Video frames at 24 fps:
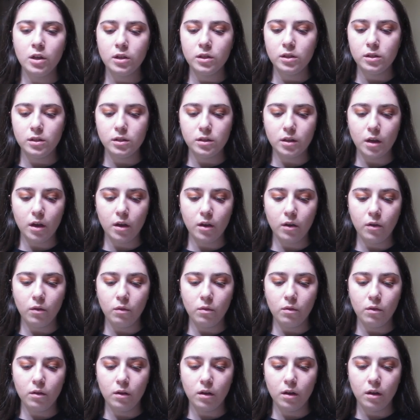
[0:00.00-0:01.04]

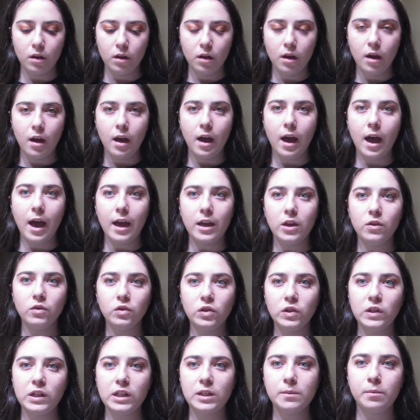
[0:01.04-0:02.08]
So I
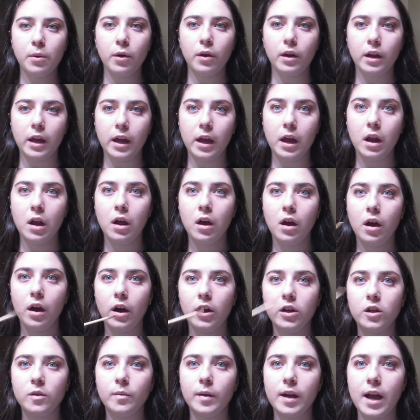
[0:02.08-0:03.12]
usually just put it
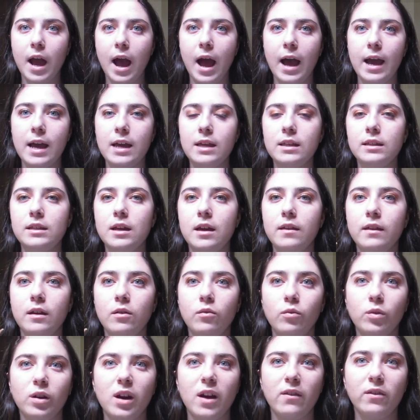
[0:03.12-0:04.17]
under my eyes and
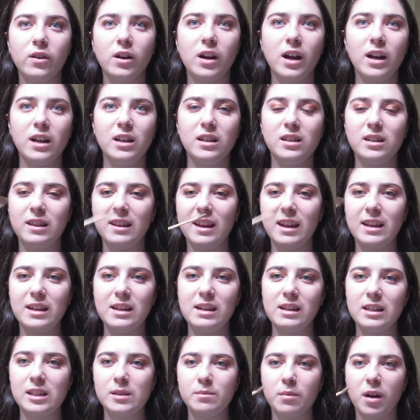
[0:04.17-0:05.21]
then wherever I think
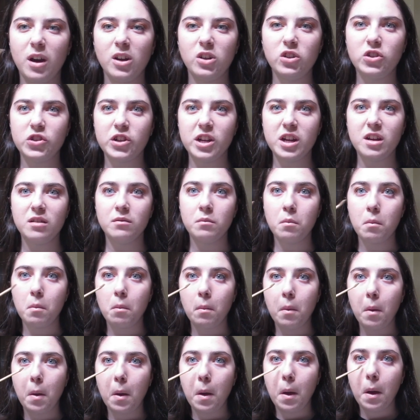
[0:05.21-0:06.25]
need to spot treat,
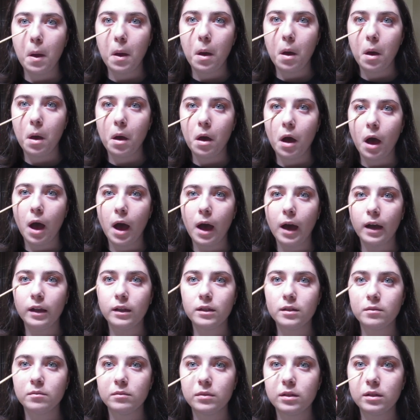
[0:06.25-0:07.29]

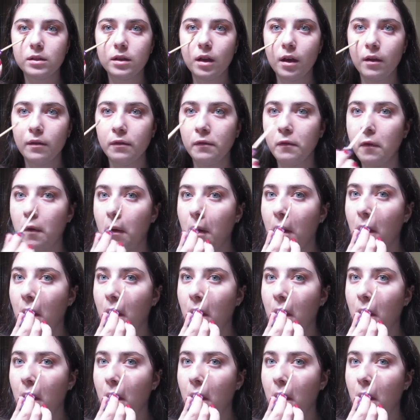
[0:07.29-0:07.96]
hide some stuff.